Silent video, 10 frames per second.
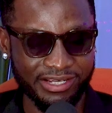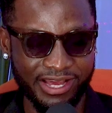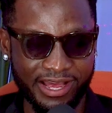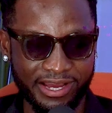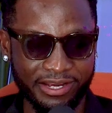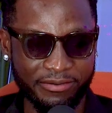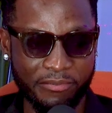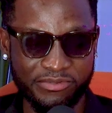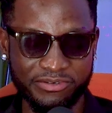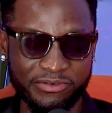I'm
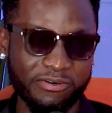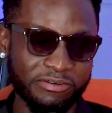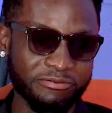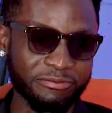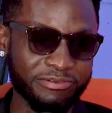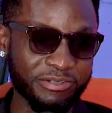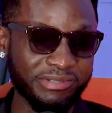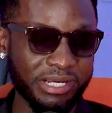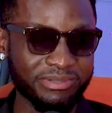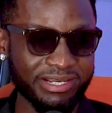just grateful.
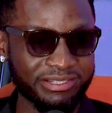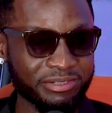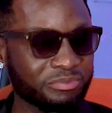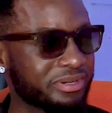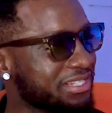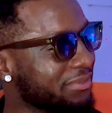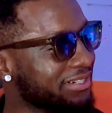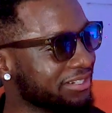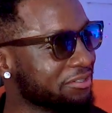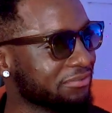Sometimes I still pinch
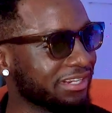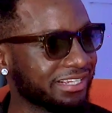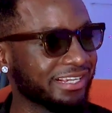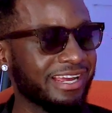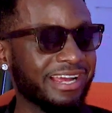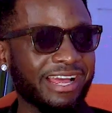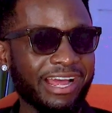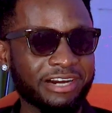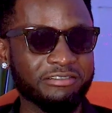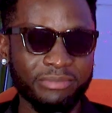myself. Like,
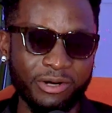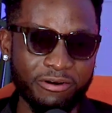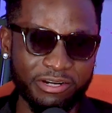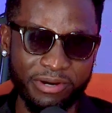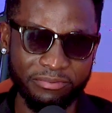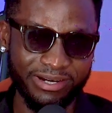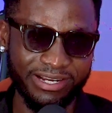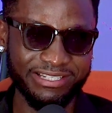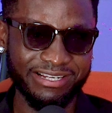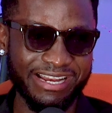I remember calling my
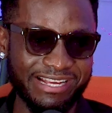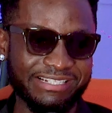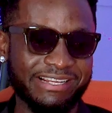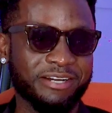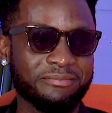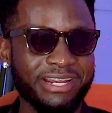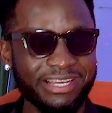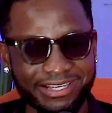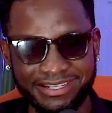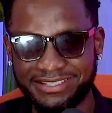manager last night. I'm like,
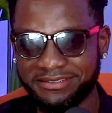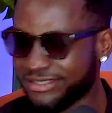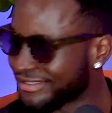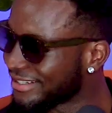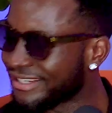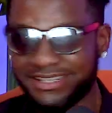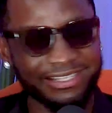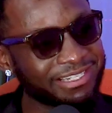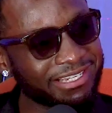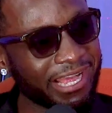David,
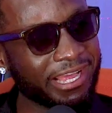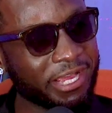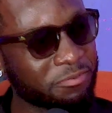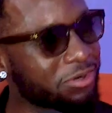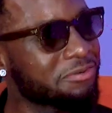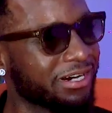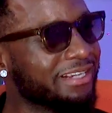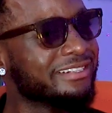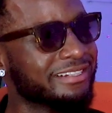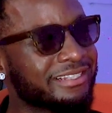I won, right?
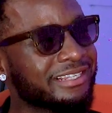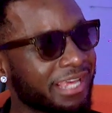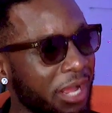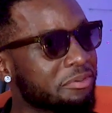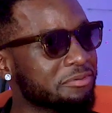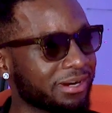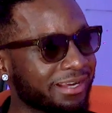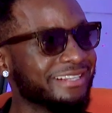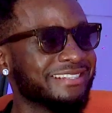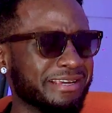It happened, right? He
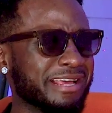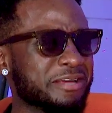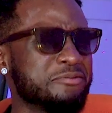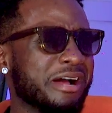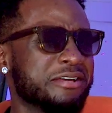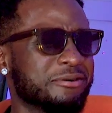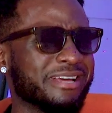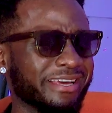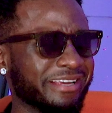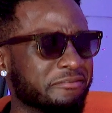said, hey, are you
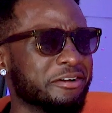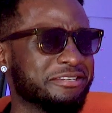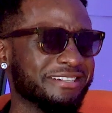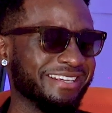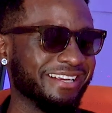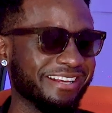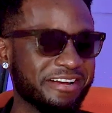okay? Of course you did.